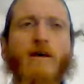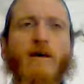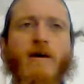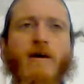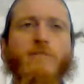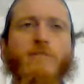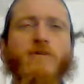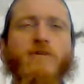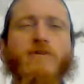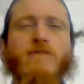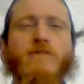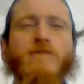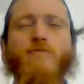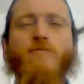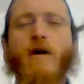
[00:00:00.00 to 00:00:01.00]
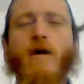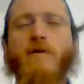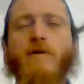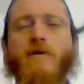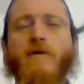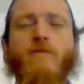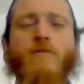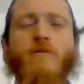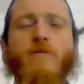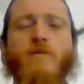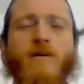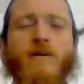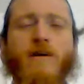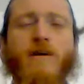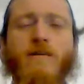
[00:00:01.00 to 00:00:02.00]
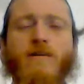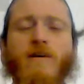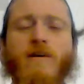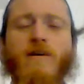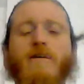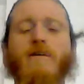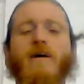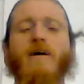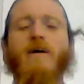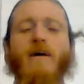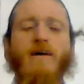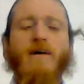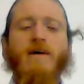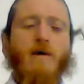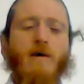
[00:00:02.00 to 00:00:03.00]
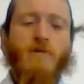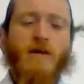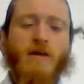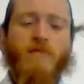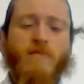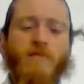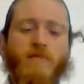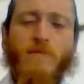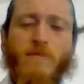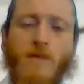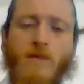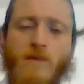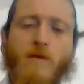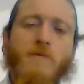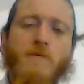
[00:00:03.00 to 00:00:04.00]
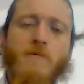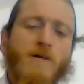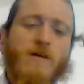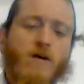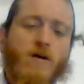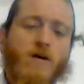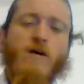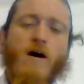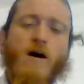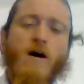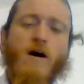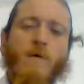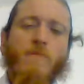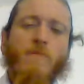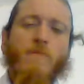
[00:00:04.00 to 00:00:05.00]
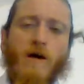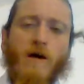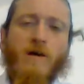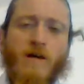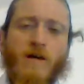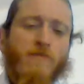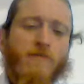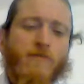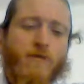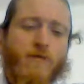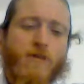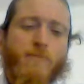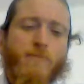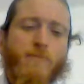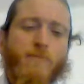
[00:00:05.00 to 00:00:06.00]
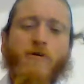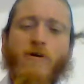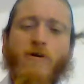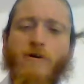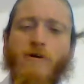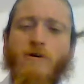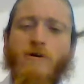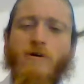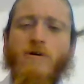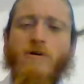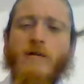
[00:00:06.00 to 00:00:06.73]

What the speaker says: And the person said, Rebbe, come on. Like, I can't believe it. And the Rebbe said, look, I'm gonna confer the power on you.